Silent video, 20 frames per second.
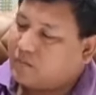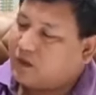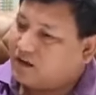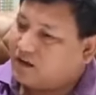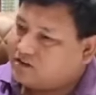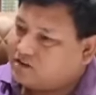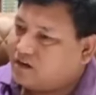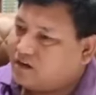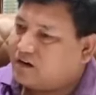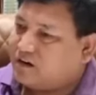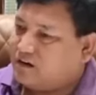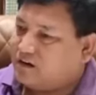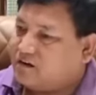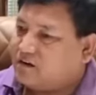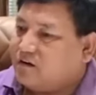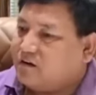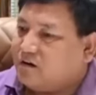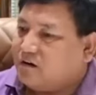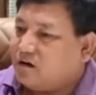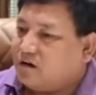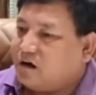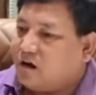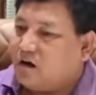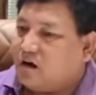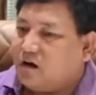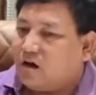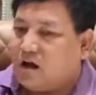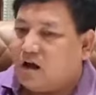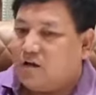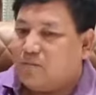Exactly.
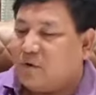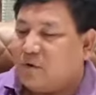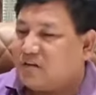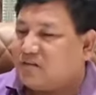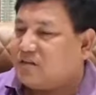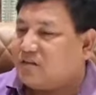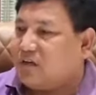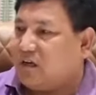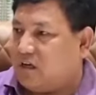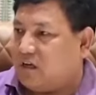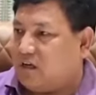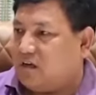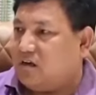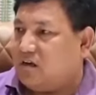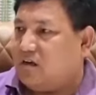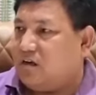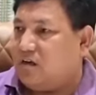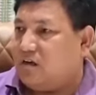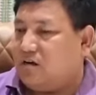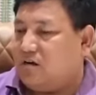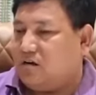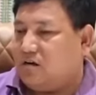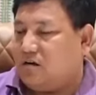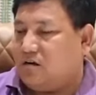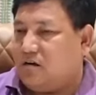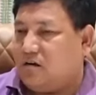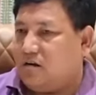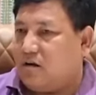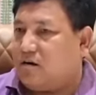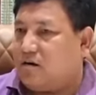I must say,
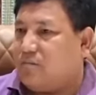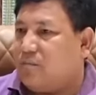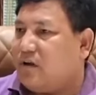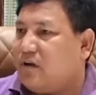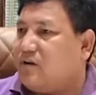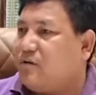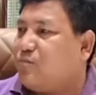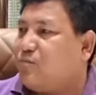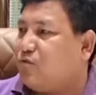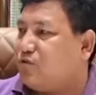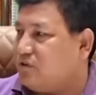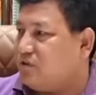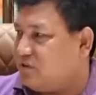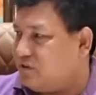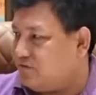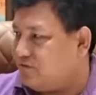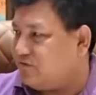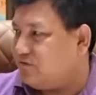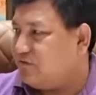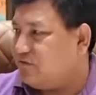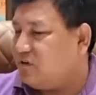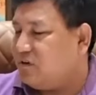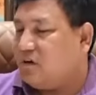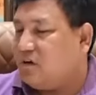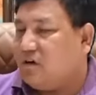they are very positive.